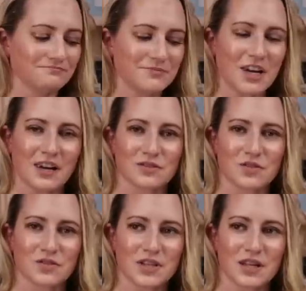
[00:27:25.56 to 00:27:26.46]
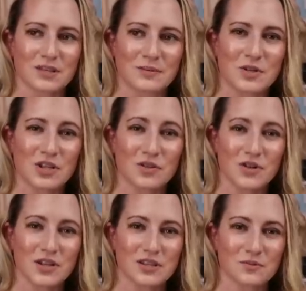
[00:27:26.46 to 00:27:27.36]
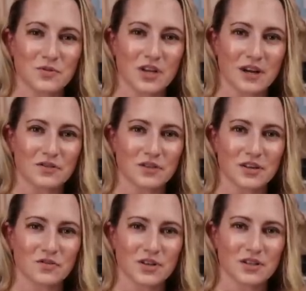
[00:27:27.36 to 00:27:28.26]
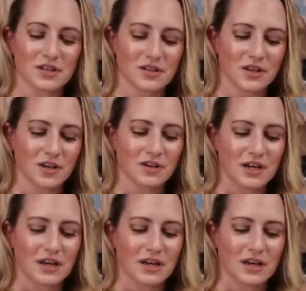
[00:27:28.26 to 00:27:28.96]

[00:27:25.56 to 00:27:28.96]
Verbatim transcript: yeah. So it's got some good ingredients, some good hydrating ingredients in there.